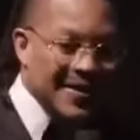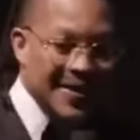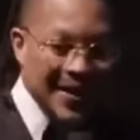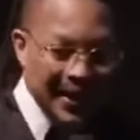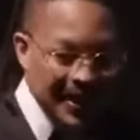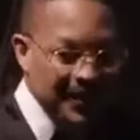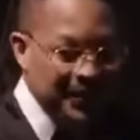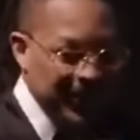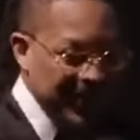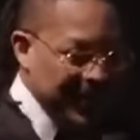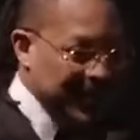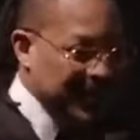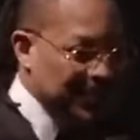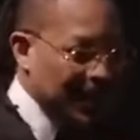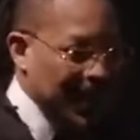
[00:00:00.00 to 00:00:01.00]

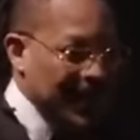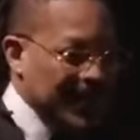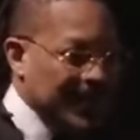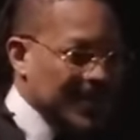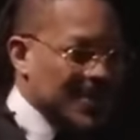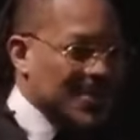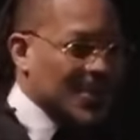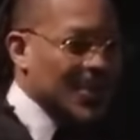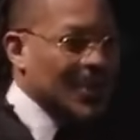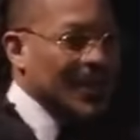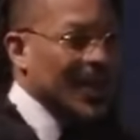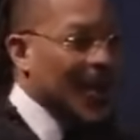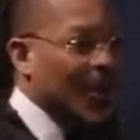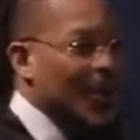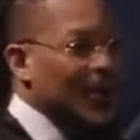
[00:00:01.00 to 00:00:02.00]
deliverance, but it is not
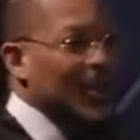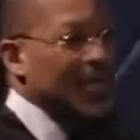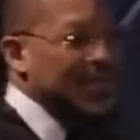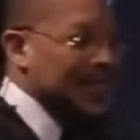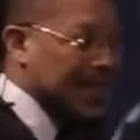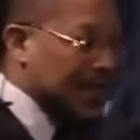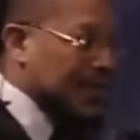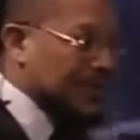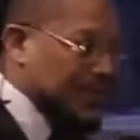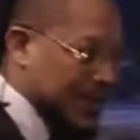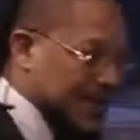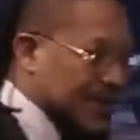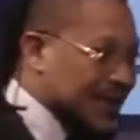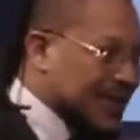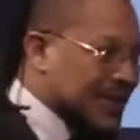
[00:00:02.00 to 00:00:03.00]
the only
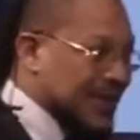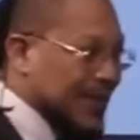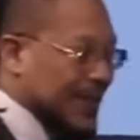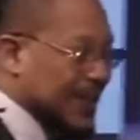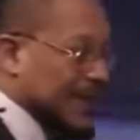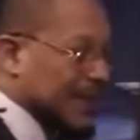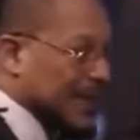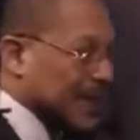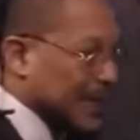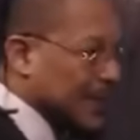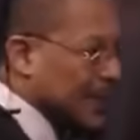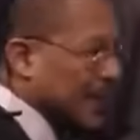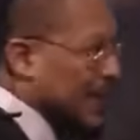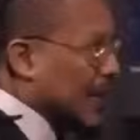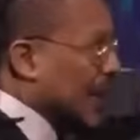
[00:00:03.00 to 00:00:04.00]
deliverance.
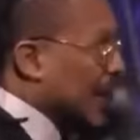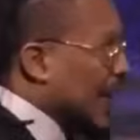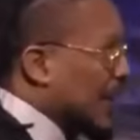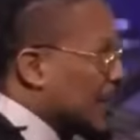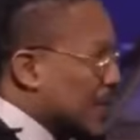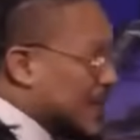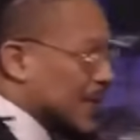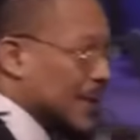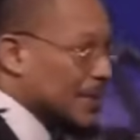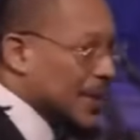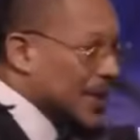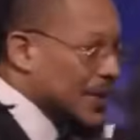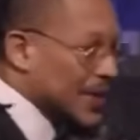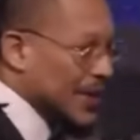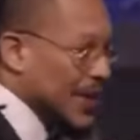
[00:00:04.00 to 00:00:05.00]
I wish
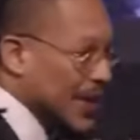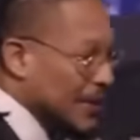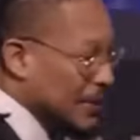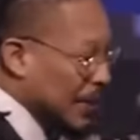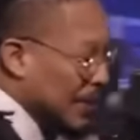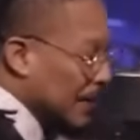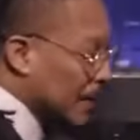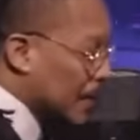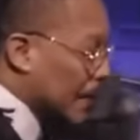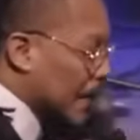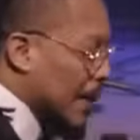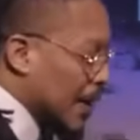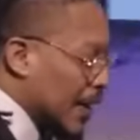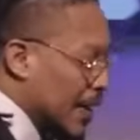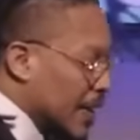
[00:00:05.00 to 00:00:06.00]
somebody could hear me.
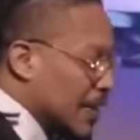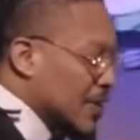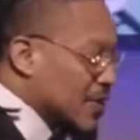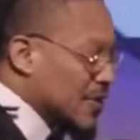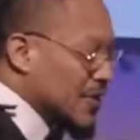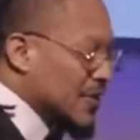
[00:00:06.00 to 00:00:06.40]
So